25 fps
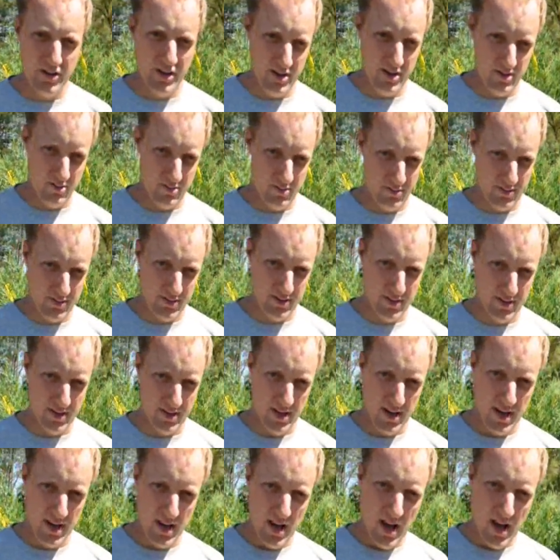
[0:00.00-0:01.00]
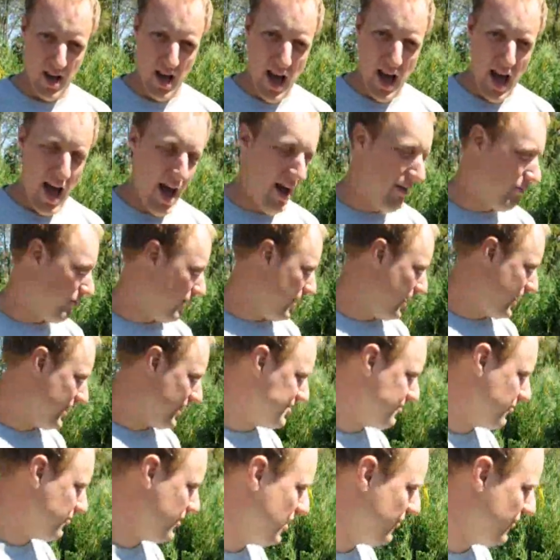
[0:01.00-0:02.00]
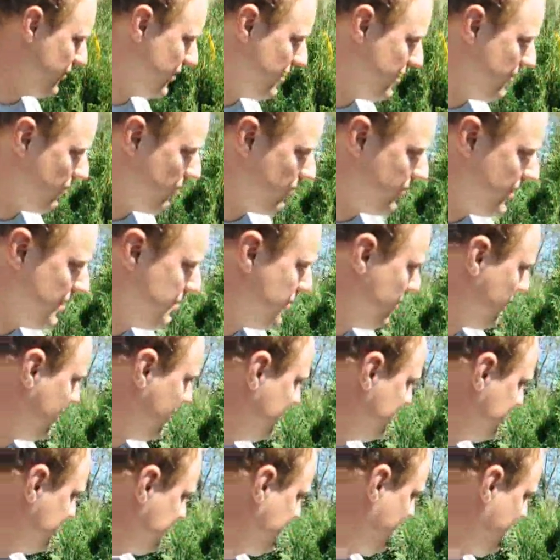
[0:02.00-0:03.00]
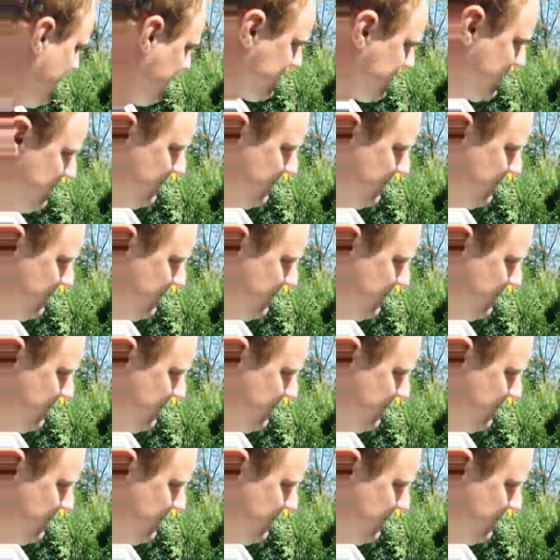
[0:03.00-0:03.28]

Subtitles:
needles, and when it gets rid of it, people can see it